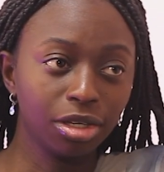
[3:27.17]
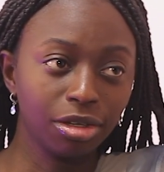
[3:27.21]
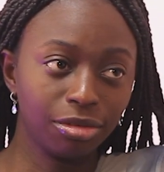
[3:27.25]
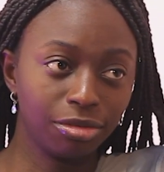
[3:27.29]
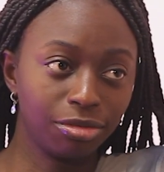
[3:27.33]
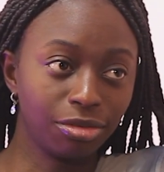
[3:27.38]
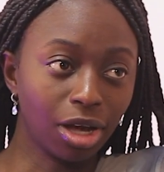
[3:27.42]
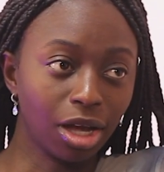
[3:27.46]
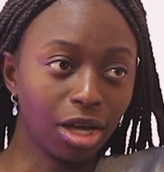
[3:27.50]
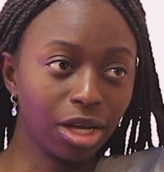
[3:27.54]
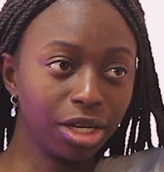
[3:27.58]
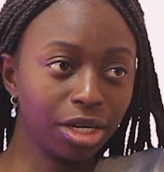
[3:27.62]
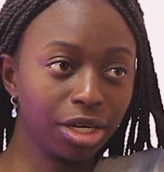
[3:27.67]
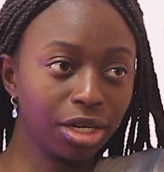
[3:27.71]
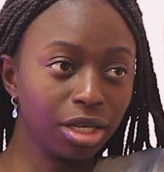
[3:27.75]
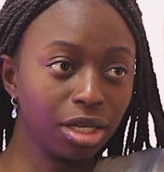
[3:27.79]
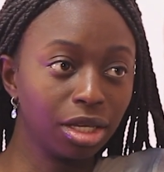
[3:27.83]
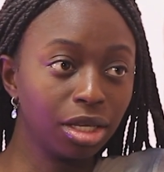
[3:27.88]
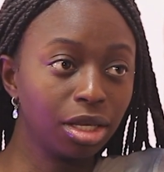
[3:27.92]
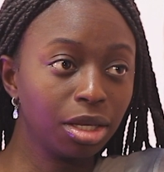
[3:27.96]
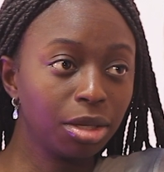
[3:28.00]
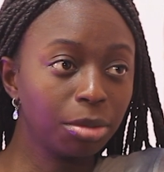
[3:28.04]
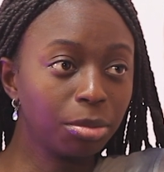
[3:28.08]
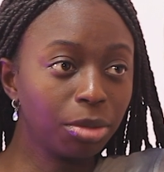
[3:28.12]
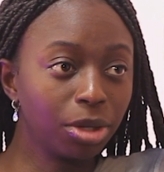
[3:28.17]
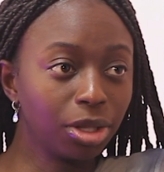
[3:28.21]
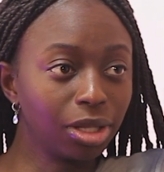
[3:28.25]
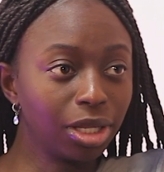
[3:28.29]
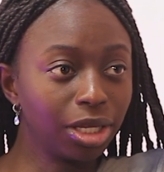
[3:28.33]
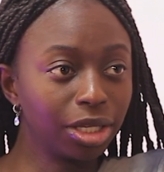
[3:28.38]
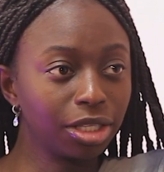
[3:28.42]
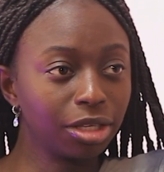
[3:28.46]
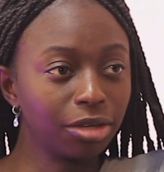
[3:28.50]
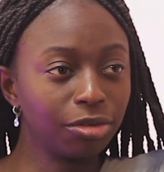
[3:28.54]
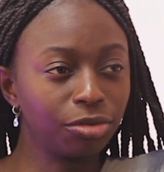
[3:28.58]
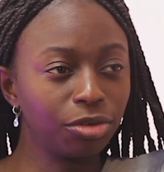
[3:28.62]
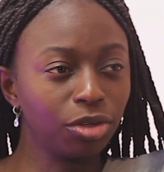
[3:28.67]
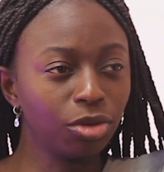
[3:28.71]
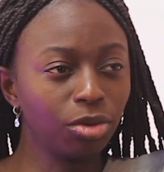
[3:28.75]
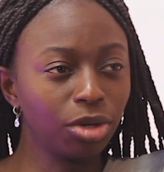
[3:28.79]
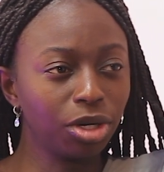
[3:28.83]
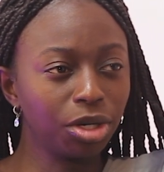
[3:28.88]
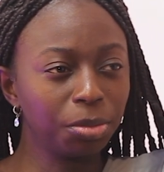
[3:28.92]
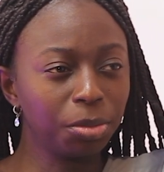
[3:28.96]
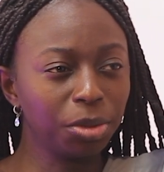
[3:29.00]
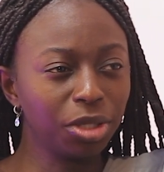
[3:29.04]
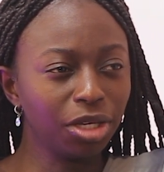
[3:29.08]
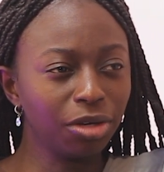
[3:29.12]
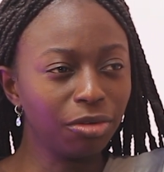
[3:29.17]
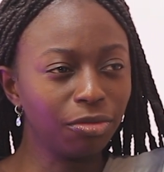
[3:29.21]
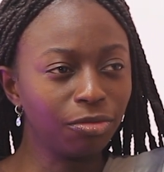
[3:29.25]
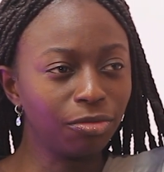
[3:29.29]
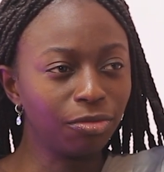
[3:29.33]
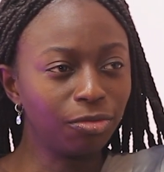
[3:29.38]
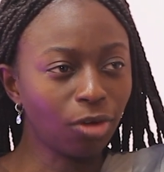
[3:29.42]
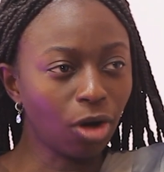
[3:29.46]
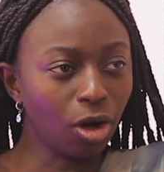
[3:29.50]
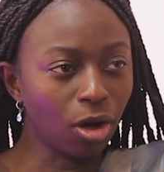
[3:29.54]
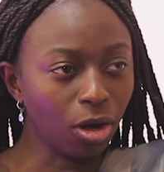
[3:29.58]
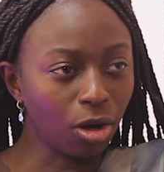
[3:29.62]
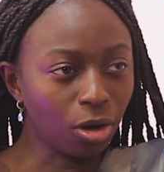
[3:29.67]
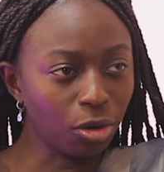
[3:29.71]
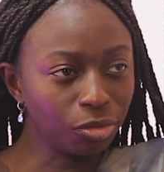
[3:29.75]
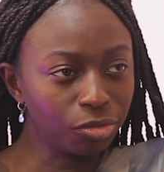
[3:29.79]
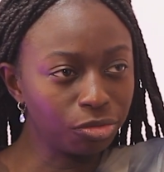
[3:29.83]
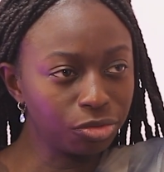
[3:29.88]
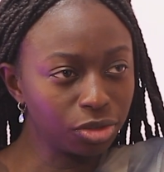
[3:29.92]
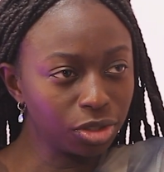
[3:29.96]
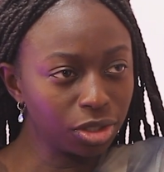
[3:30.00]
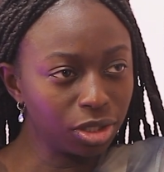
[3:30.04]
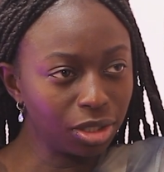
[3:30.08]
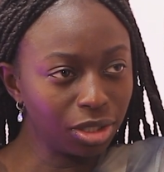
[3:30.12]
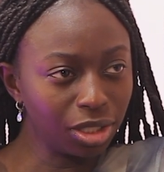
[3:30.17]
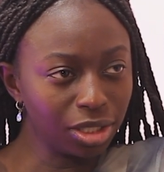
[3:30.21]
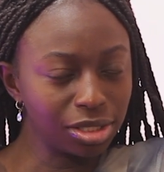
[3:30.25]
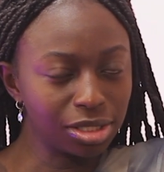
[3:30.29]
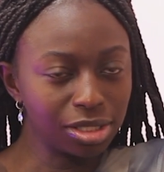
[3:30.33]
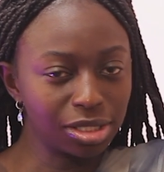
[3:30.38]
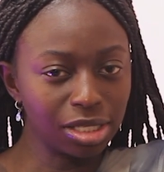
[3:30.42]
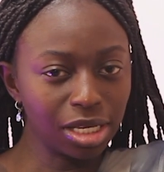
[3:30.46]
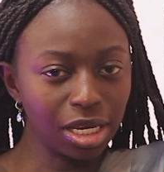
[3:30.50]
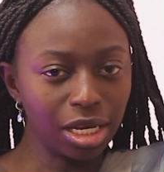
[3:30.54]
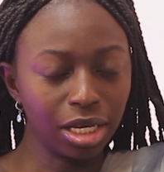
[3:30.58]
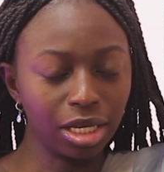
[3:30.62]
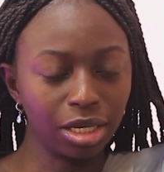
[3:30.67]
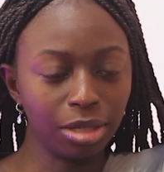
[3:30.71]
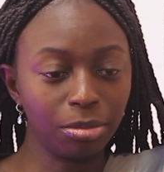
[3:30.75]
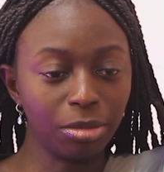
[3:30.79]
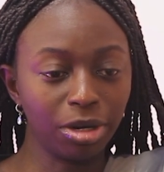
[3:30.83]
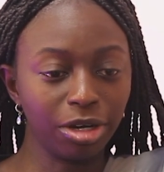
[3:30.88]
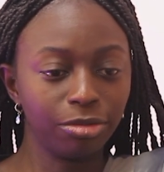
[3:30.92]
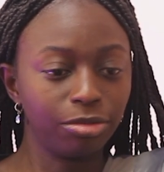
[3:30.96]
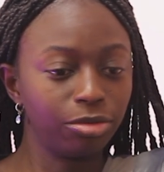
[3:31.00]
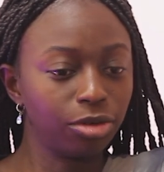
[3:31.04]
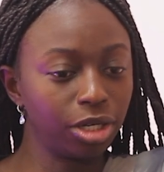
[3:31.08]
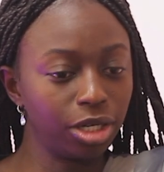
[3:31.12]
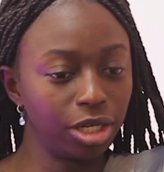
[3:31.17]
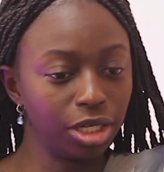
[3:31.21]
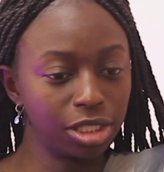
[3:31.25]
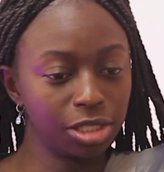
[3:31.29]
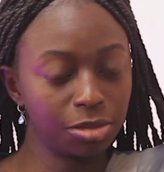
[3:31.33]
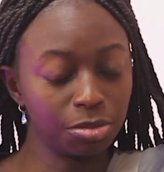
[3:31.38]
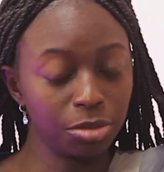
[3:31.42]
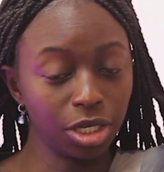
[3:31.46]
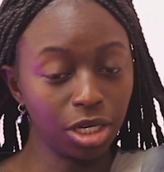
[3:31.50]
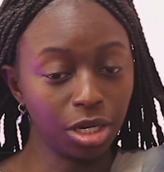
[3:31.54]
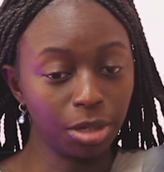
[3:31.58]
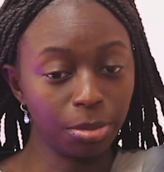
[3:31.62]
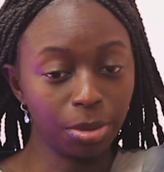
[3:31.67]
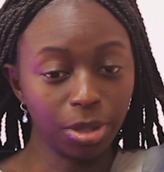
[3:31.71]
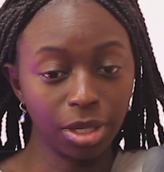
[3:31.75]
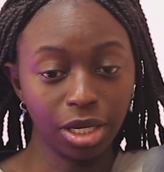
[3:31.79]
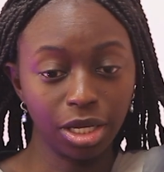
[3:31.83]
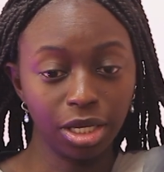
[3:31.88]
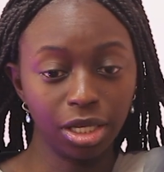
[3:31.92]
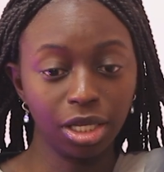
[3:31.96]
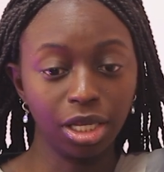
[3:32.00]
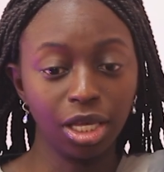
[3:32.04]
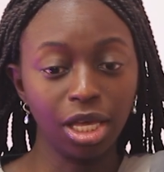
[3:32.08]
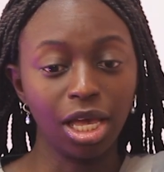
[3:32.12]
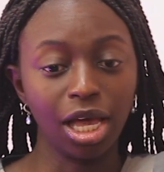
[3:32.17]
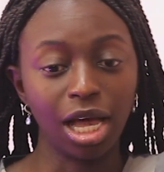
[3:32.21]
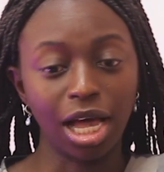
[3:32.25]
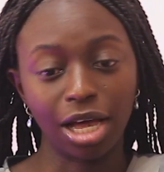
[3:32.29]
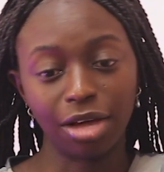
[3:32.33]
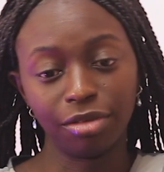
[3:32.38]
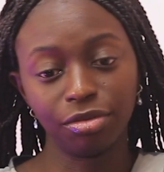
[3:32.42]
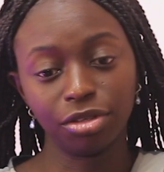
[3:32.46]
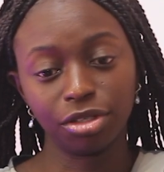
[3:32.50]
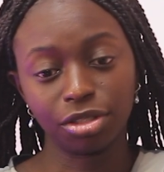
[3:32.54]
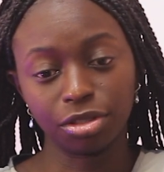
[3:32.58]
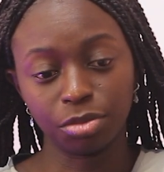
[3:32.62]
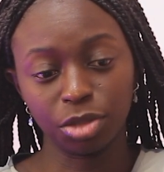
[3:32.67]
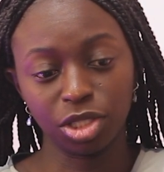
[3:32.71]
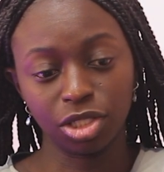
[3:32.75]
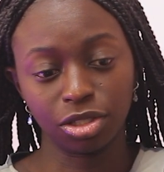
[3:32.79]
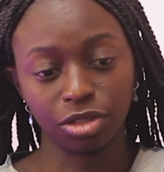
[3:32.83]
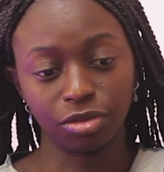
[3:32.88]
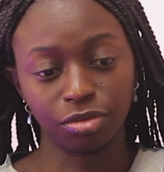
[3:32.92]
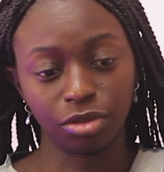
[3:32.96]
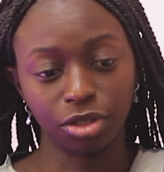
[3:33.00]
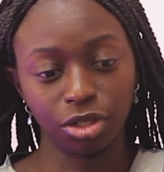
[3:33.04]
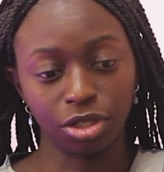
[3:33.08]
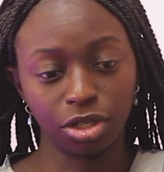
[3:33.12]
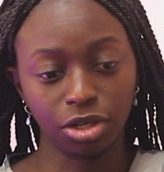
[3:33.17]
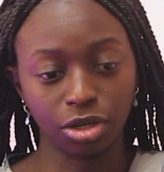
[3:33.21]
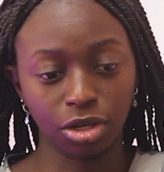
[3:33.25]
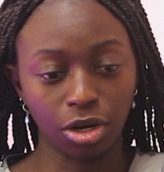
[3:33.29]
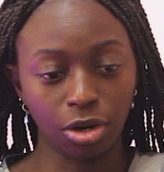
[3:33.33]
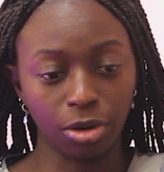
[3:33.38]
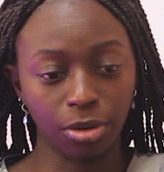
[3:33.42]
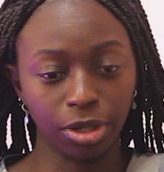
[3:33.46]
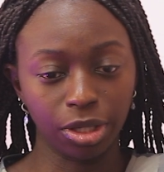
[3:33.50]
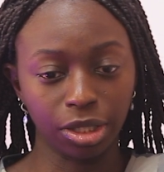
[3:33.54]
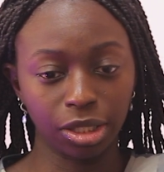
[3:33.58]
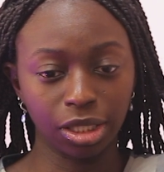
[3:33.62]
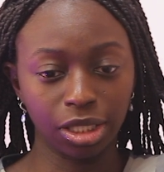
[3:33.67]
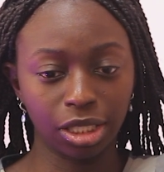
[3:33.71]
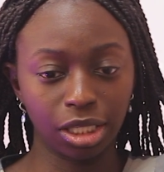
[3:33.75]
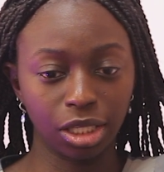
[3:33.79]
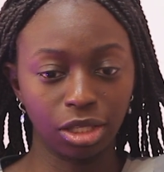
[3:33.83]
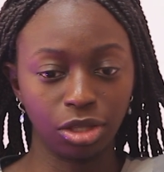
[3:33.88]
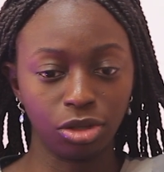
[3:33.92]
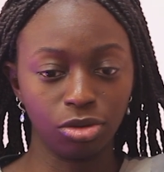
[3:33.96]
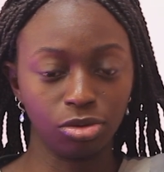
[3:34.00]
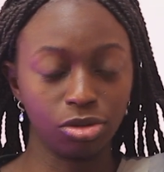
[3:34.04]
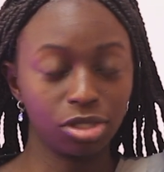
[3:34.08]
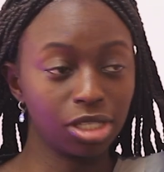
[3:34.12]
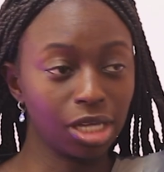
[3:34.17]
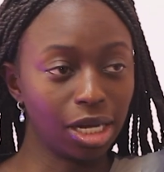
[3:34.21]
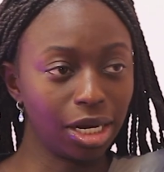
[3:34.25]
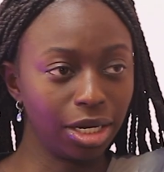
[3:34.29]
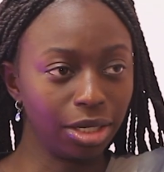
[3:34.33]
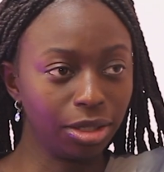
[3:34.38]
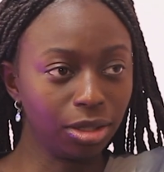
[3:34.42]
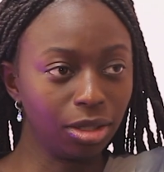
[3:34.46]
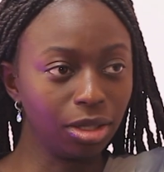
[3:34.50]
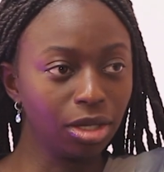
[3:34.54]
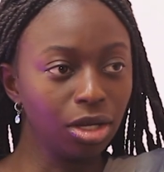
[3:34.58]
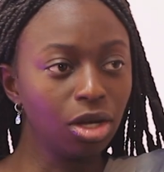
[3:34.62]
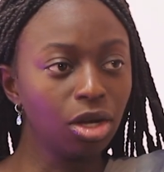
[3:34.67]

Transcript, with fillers: Fine. But like if you want to be involved, let's say my friend hits me up, hey, I have this music video going. Can you style?